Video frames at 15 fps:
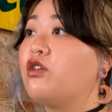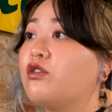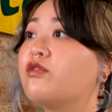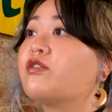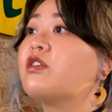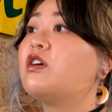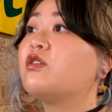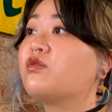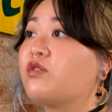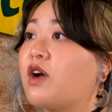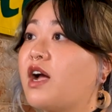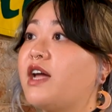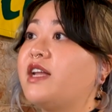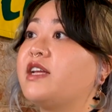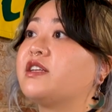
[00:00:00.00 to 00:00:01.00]
overall
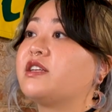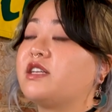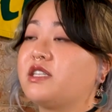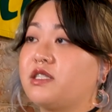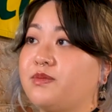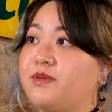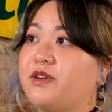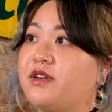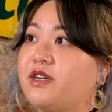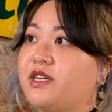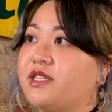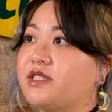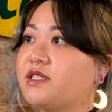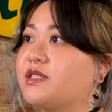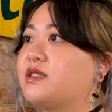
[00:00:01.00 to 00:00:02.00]
riding
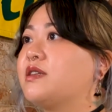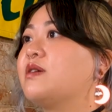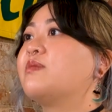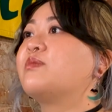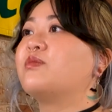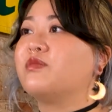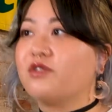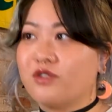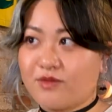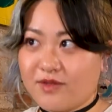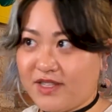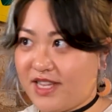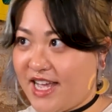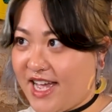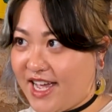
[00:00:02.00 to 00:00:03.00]
experience more
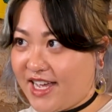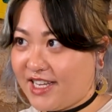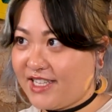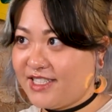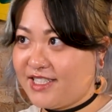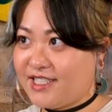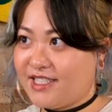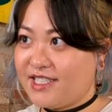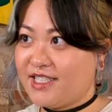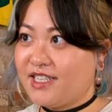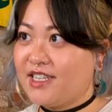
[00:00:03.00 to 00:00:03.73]
relaxed.